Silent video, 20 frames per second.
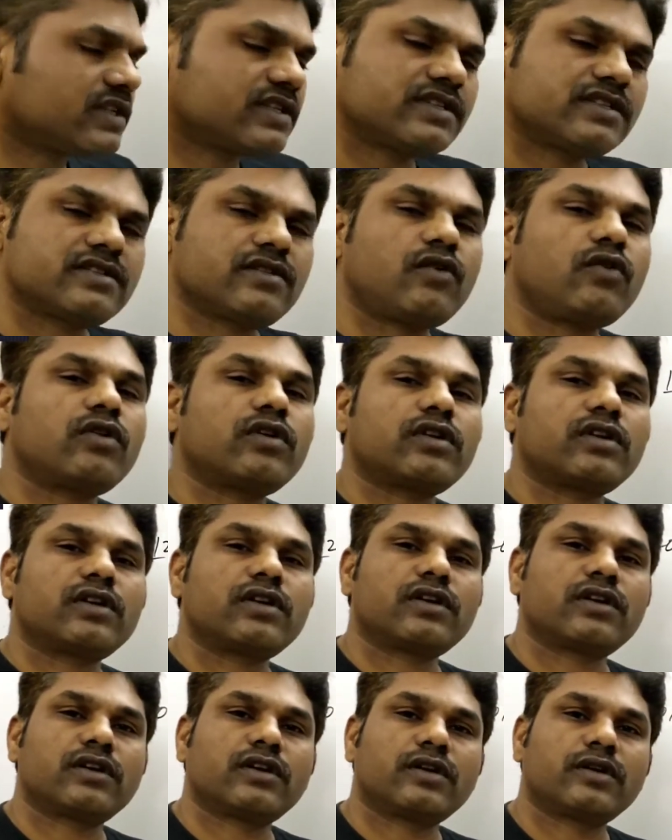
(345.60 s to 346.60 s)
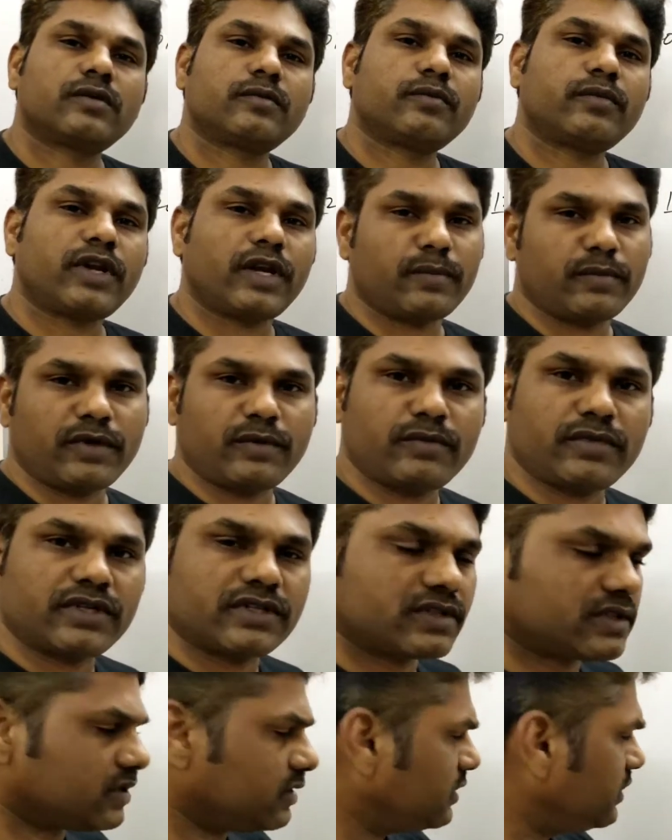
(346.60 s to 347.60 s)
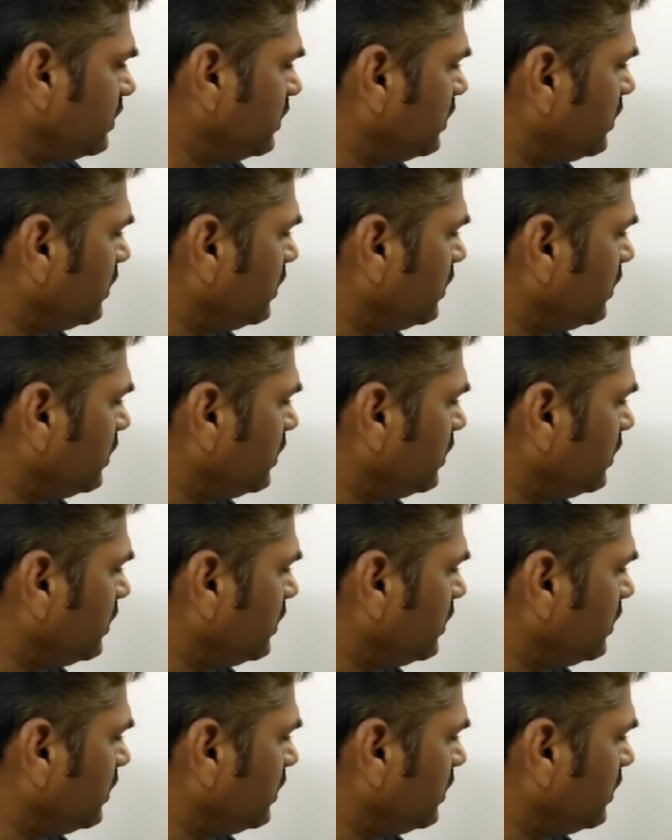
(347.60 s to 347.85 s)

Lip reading: these are prime numbers.